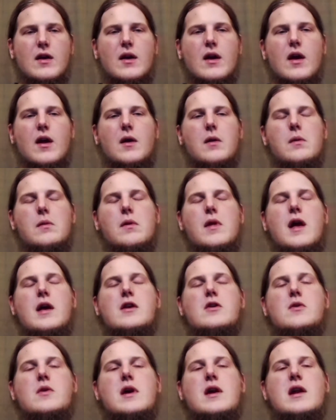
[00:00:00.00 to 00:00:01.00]
I'll
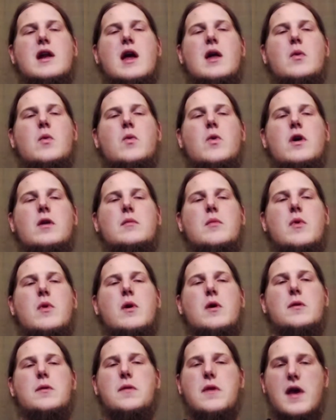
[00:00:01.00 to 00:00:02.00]
let you in on one
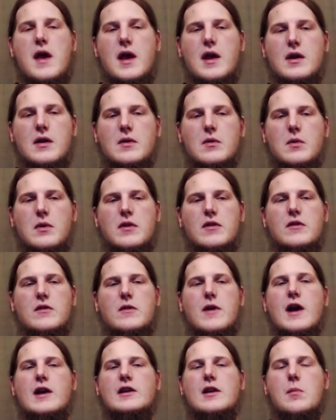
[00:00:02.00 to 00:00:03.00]
more thing with
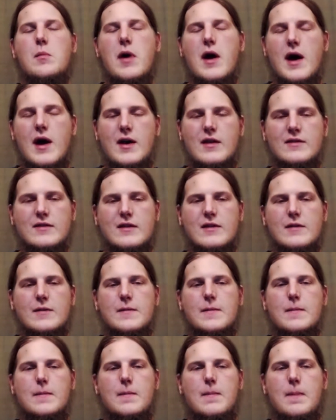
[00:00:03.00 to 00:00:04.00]
direct deposit
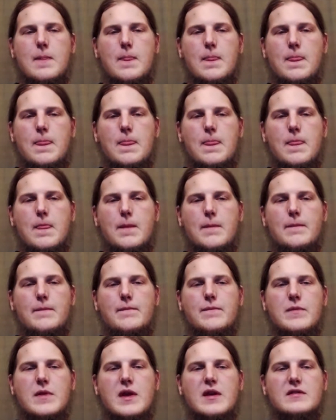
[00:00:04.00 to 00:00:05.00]

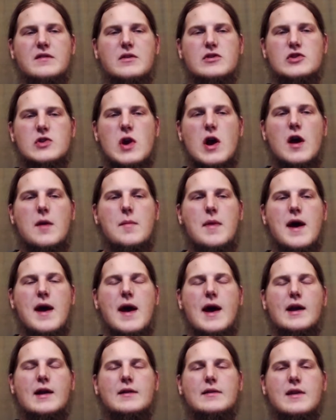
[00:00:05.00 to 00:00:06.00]
that is a
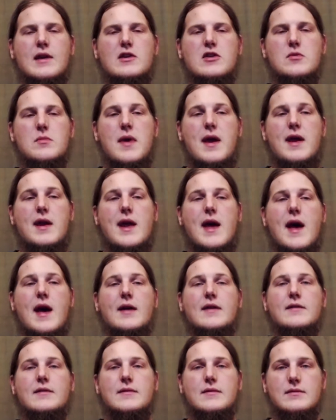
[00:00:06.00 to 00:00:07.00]
drawback that you may
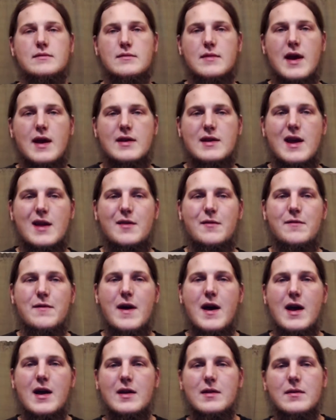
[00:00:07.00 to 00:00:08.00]
not
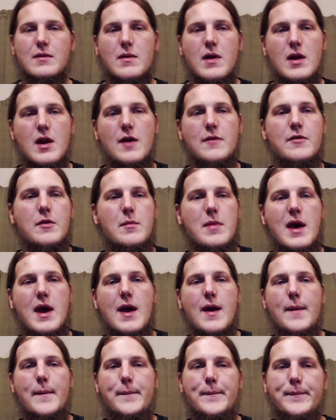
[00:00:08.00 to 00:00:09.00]
identify right off the
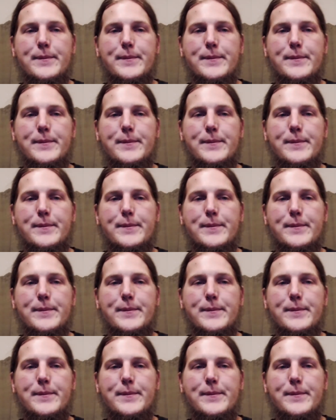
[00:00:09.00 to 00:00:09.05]
bat.